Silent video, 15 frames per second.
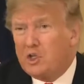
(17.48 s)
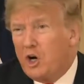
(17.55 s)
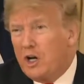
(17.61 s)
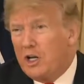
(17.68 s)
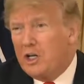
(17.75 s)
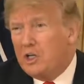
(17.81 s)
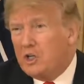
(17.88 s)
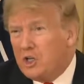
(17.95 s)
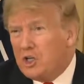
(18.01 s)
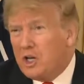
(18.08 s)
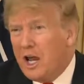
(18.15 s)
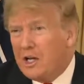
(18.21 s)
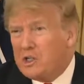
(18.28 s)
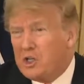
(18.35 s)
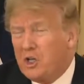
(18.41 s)
They're starting to
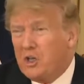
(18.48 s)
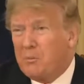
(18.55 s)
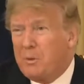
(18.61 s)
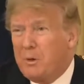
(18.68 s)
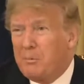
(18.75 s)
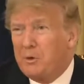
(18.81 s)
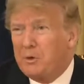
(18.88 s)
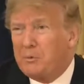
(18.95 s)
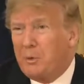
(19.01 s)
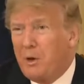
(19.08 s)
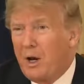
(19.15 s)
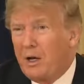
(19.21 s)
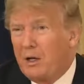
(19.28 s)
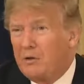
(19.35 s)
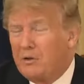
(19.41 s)
tax other people's
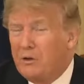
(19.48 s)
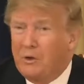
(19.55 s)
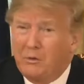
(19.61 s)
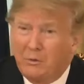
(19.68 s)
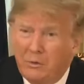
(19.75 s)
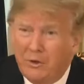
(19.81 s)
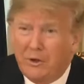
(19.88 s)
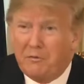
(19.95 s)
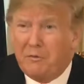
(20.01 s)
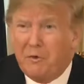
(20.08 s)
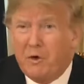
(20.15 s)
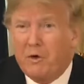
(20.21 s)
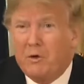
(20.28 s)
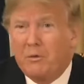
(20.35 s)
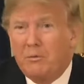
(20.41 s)
products, so
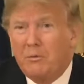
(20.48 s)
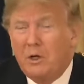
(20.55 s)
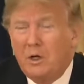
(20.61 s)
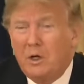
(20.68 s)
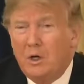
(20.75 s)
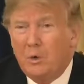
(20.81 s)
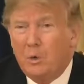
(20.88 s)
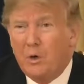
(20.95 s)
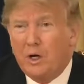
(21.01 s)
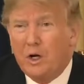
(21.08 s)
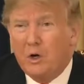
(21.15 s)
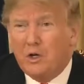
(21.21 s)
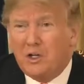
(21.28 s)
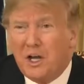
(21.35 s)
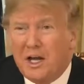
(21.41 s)
therefore
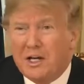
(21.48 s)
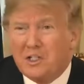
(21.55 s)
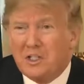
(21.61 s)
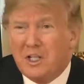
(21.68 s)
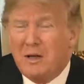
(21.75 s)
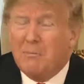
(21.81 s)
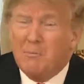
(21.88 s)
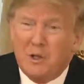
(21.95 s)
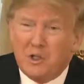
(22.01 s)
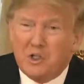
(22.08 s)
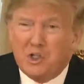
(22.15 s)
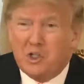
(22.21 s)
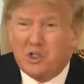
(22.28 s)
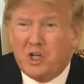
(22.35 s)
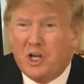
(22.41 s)
we go and tax them.
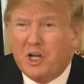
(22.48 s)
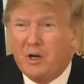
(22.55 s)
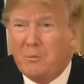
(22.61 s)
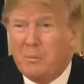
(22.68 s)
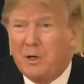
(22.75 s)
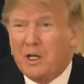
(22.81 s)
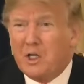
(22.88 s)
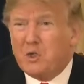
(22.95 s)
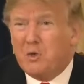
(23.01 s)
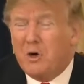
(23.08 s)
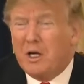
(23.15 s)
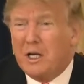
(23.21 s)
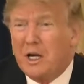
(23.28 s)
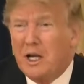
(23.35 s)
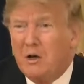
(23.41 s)
It's just taking place
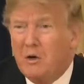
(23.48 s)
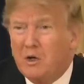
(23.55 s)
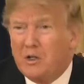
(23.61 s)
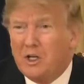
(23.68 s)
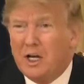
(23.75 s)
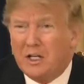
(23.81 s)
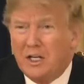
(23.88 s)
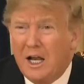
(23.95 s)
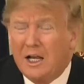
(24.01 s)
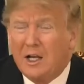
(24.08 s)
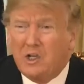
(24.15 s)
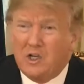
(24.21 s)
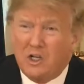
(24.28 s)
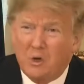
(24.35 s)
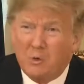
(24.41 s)
right now on
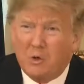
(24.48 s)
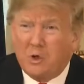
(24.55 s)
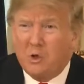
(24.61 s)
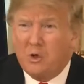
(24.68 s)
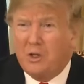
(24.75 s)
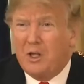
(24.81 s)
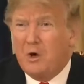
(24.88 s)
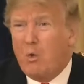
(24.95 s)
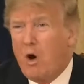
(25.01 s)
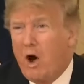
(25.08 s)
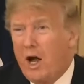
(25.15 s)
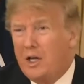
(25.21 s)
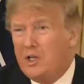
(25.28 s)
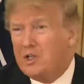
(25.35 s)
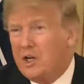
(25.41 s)
technology, and we're doing their
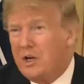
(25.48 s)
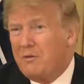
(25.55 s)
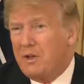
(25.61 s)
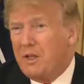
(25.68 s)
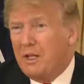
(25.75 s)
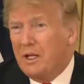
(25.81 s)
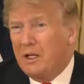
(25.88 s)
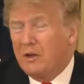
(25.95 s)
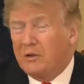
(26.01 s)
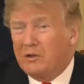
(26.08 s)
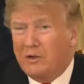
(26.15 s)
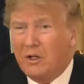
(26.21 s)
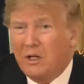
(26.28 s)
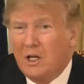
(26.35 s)
wines and everything else.